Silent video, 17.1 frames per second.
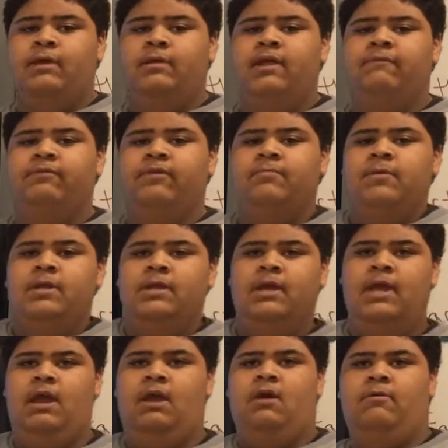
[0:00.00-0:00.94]
in the
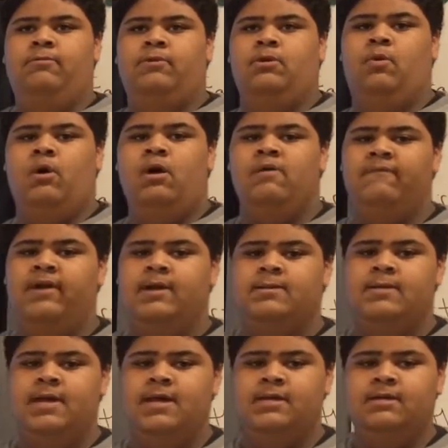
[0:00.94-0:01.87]
care of the
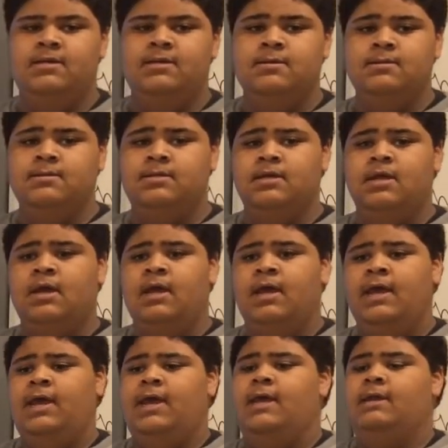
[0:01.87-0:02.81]
qualified scientist,
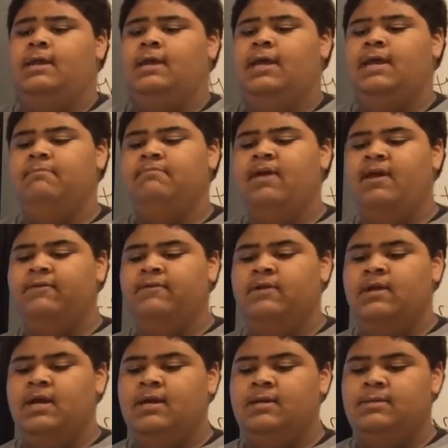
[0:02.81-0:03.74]
and I came back
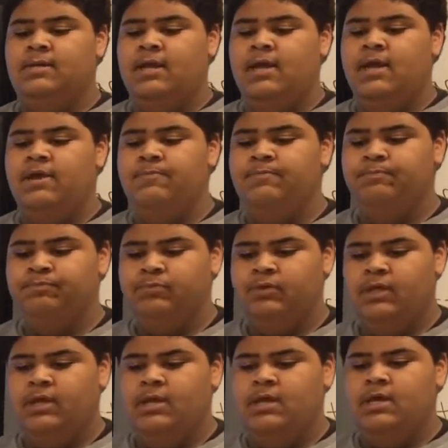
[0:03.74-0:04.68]
the next day.
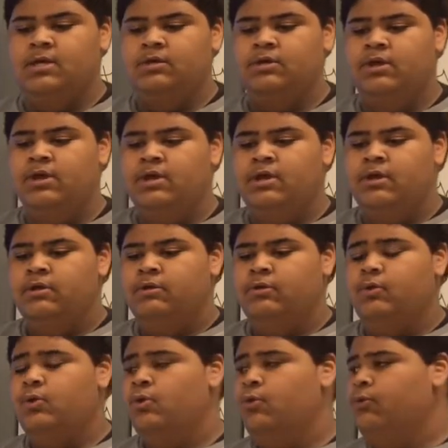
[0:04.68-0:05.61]
And
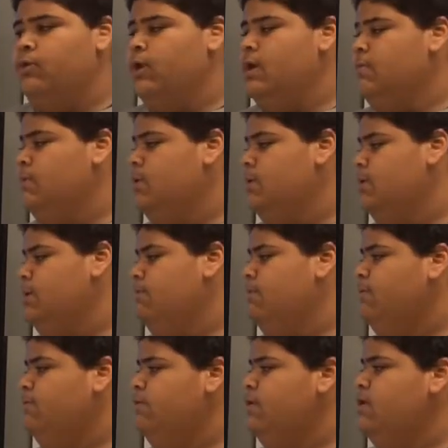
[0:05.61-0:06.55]
the cool thing about the
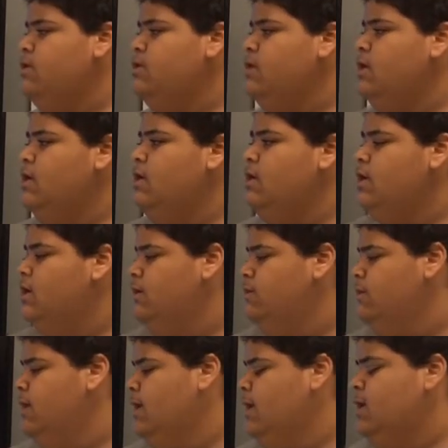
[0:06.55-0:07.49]
zebrafish,
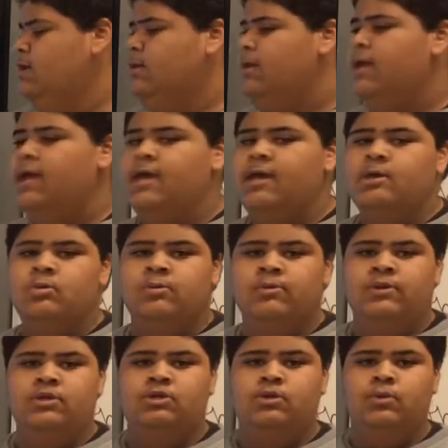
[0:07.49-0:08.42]
they can lay eggs
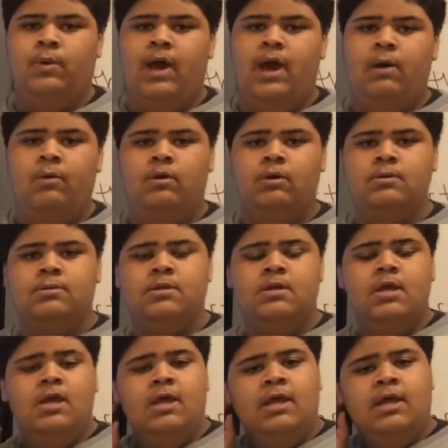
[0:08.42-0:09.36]
within 2 hours,
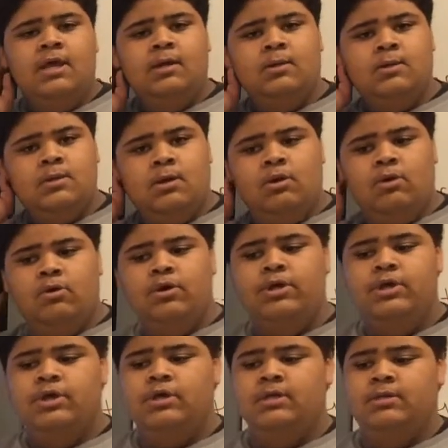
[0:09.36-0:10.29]
and
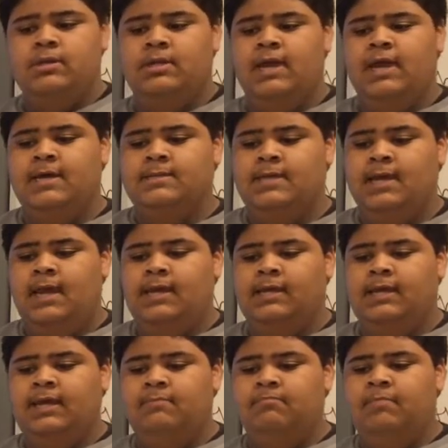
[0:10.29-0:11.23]
so the next
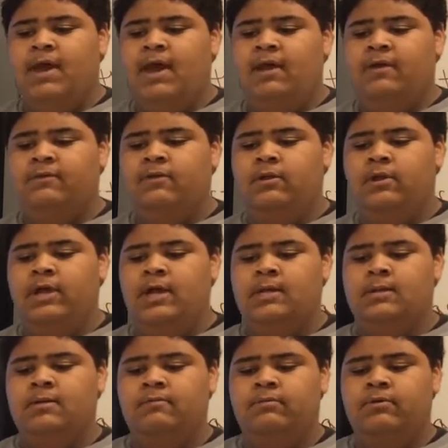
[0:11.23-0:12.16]
day I came back, the
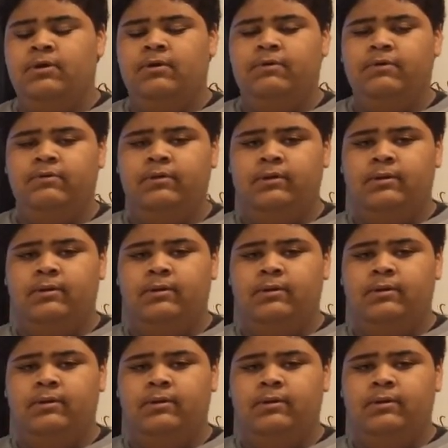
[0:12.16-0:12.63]
lights of the